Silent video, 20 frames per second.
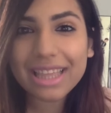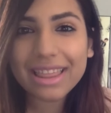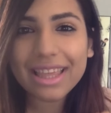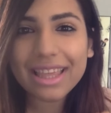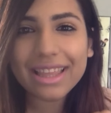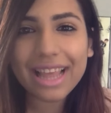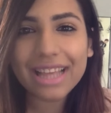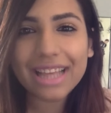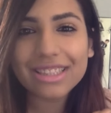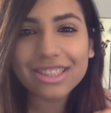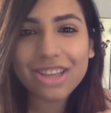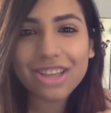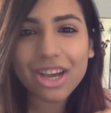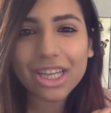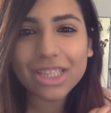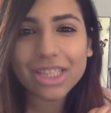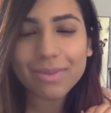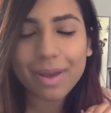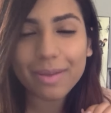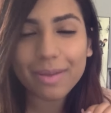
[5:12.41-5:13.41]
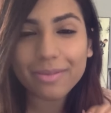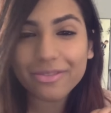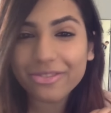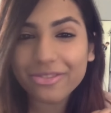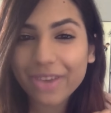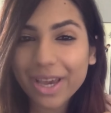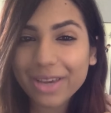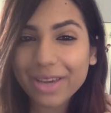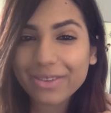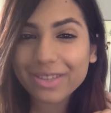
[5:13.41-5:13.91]
I think that song is my
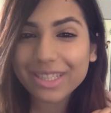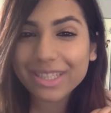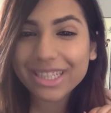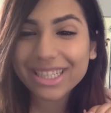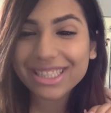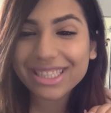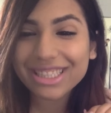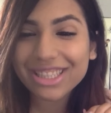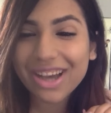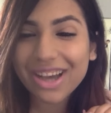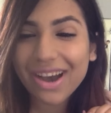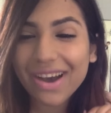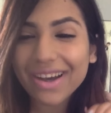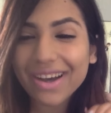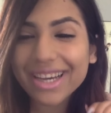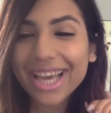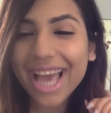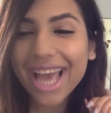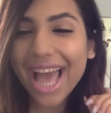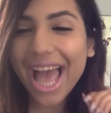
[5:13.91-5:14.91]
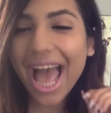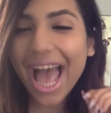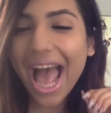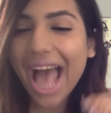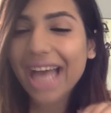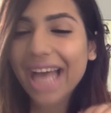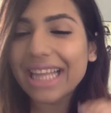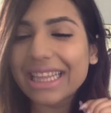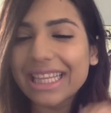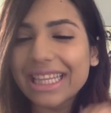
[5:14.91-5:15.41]
favorite song,
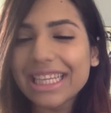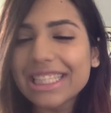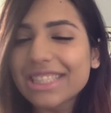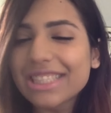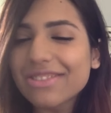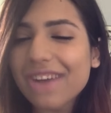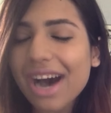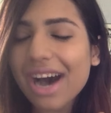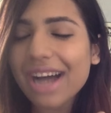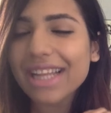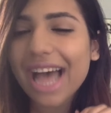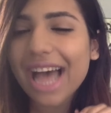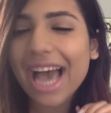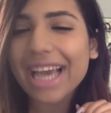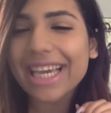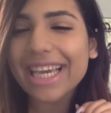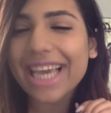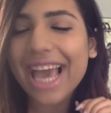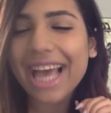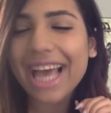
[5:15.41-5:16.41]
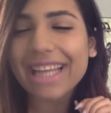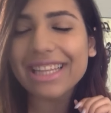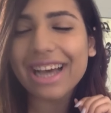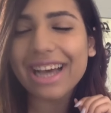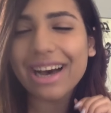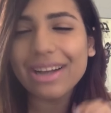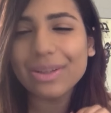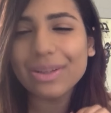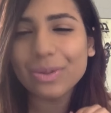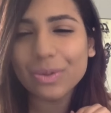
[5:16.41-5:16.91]
and this one I
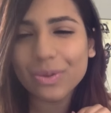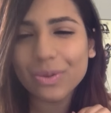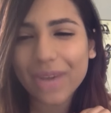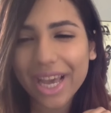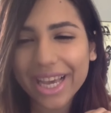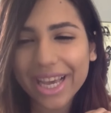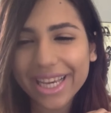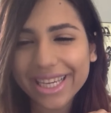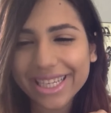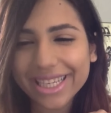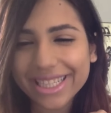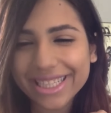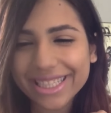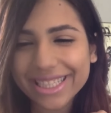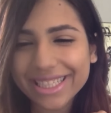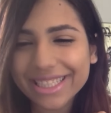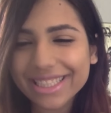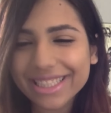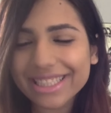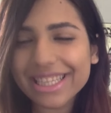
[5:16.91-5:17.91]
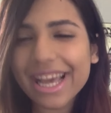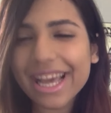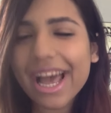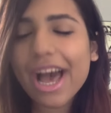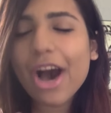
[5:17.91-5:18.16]
cannot wait.